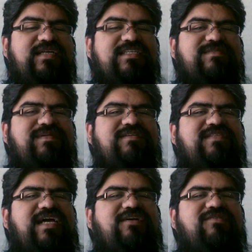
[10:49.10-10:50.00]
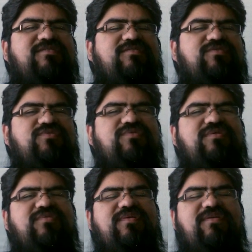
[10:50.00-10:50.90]
experience in agricultural.
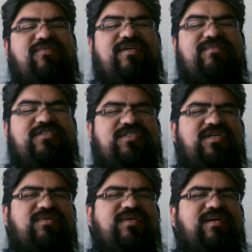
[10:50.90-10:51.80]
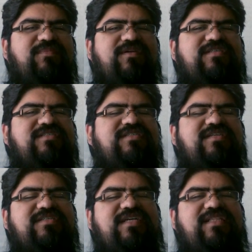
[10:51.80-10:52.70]
Running machinery operations,
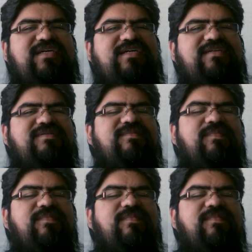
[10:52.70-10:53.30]
things like that.